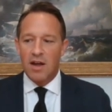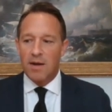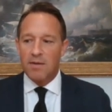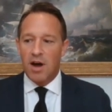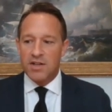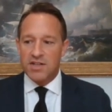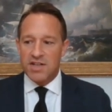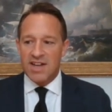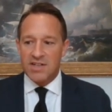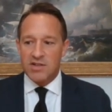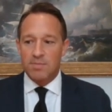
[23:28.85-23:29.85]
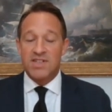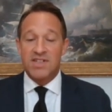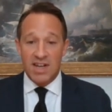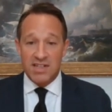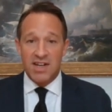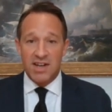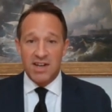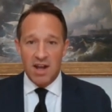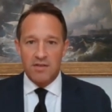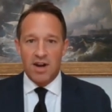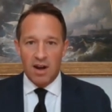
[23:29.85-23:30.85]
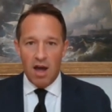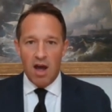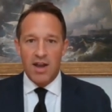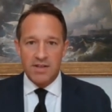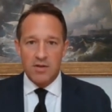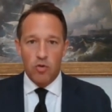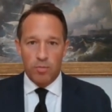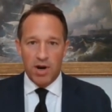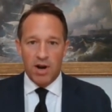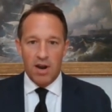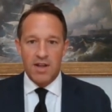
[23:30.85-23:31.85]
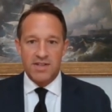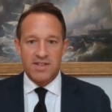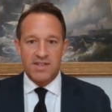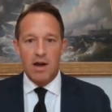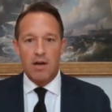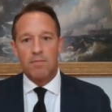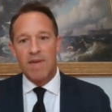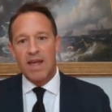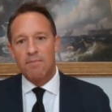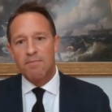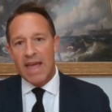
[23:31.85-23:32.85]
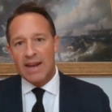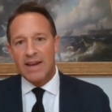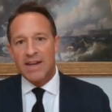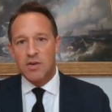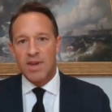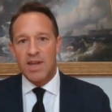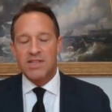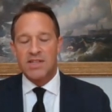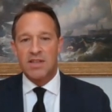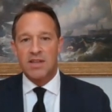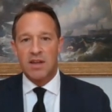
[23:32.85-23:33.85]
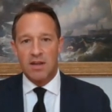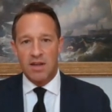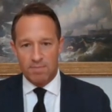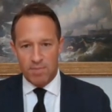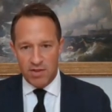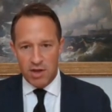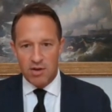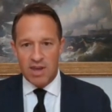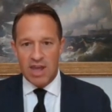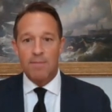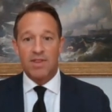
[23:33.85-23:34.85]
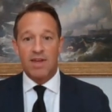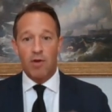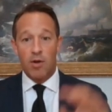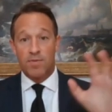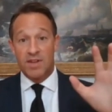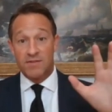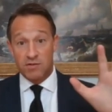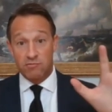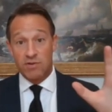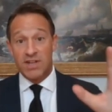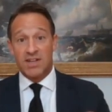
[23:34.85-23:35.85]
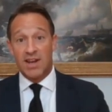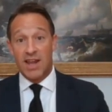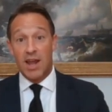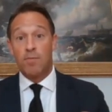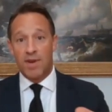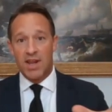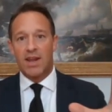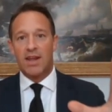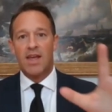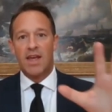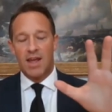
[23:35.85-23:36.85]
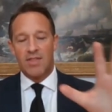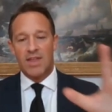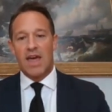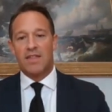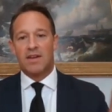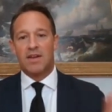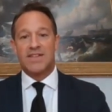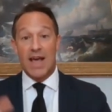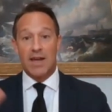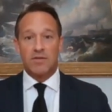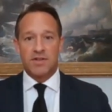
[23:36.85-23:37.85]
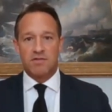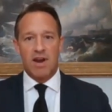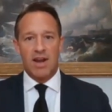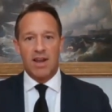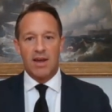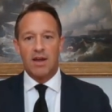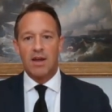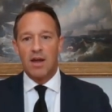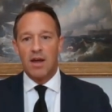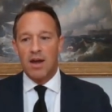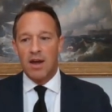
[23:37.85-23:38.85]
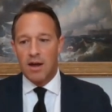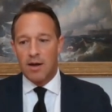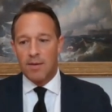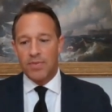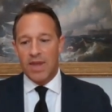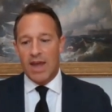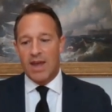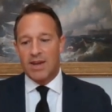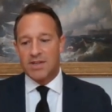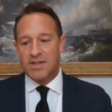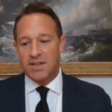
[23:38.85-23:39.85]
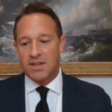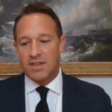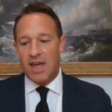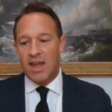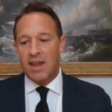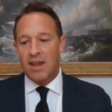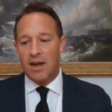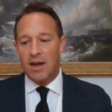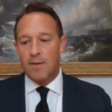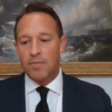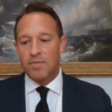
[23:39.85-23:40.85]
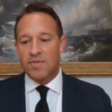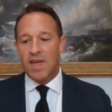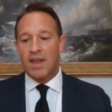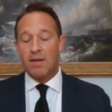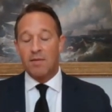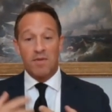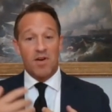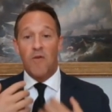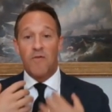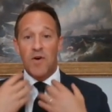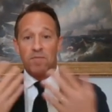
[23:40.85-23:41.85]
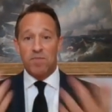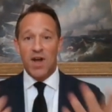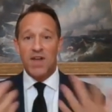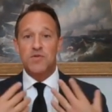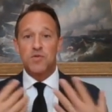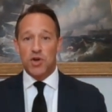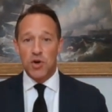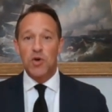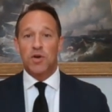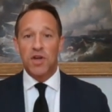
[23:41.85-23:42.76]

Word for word: Argentex are up to 1,600 corporate clients now, mainly dominated by the UK, but they're just recently opening in the Netherlands and Australia. And they offer a personal call.